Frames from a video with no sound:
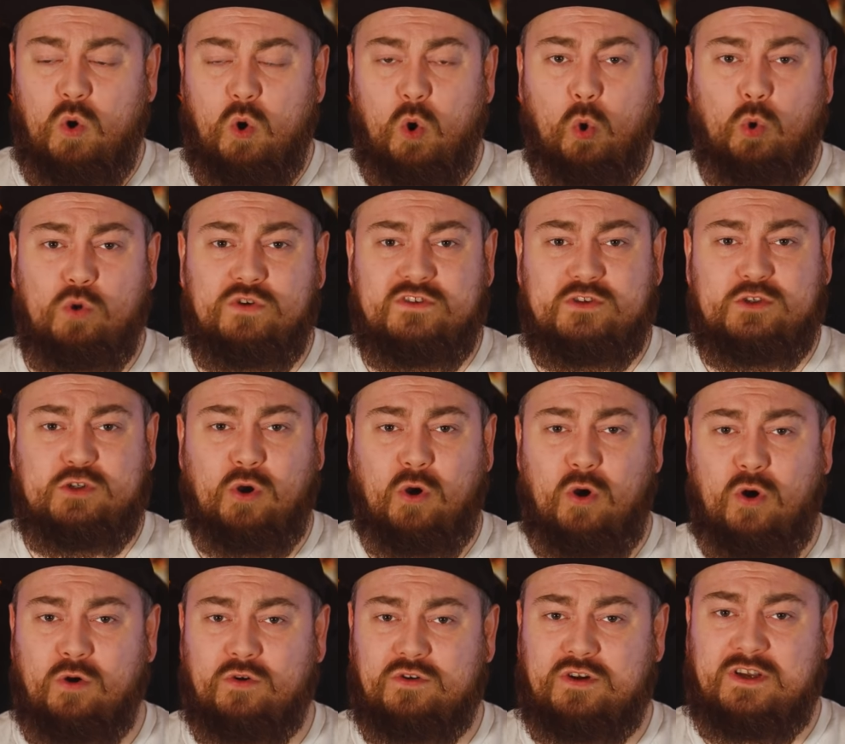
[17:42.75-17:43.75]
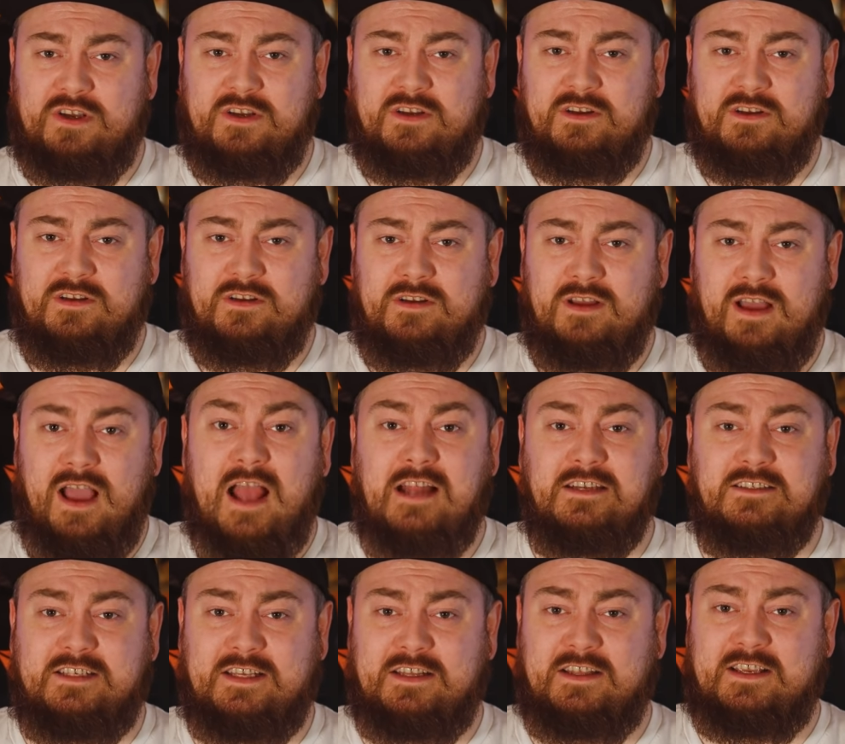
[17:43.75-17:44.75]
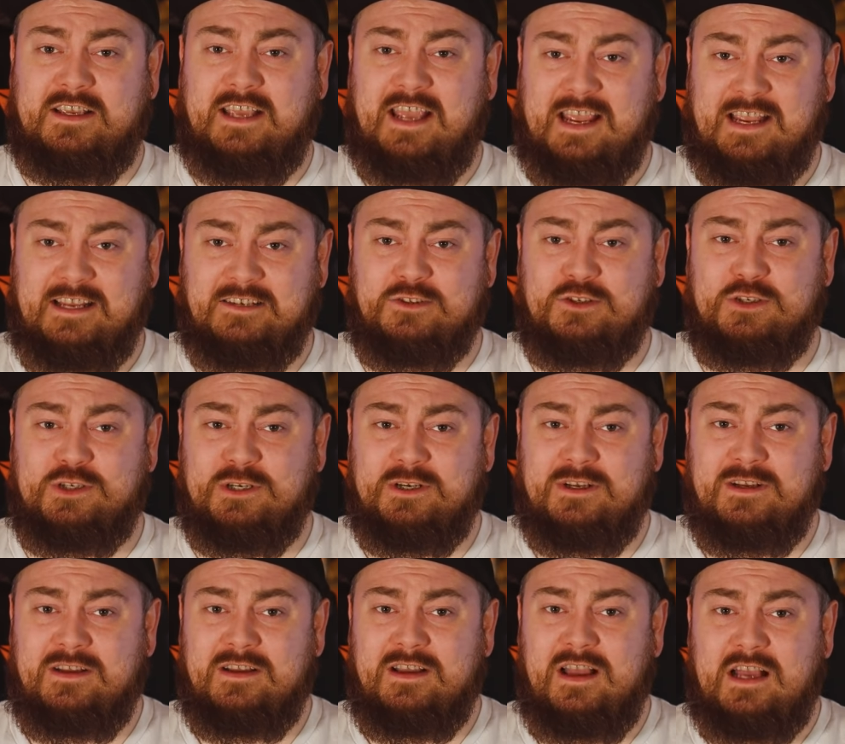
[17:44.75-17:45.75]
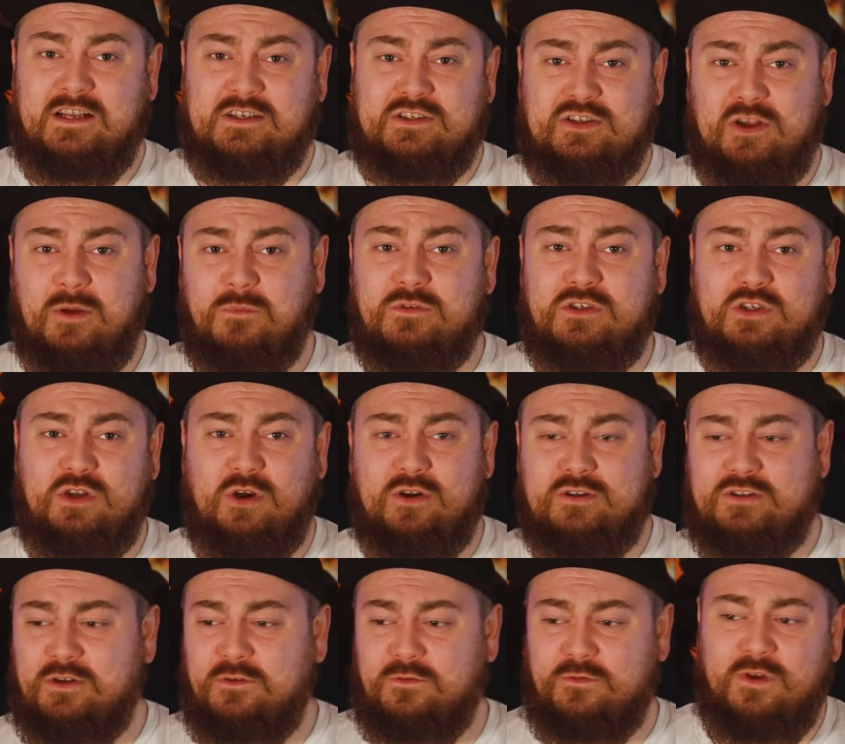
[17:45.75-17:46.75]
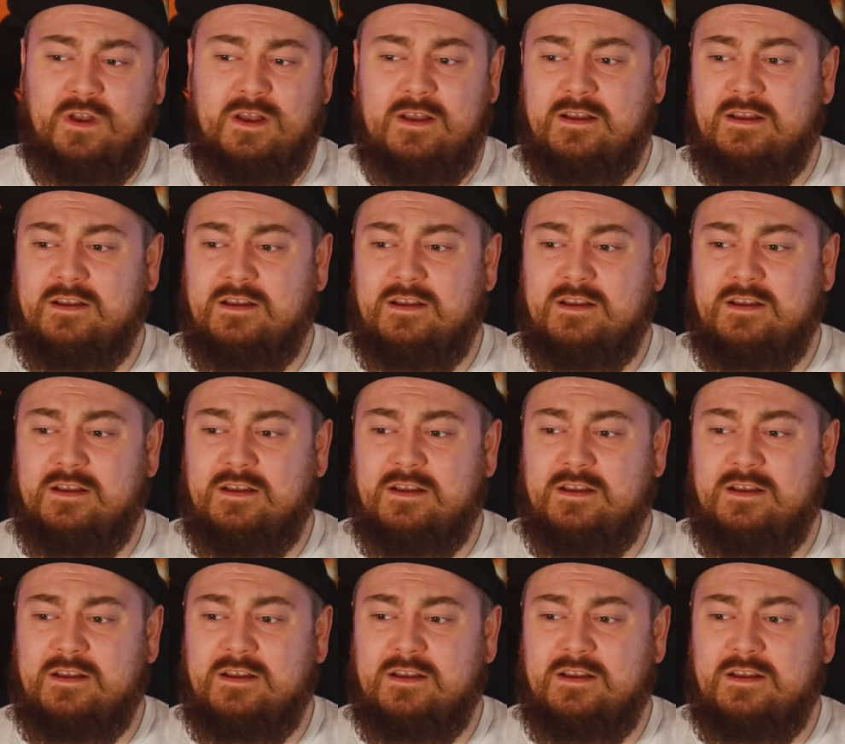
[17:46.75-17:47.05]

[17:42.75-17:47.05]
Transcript: own dog into the cage as some sort of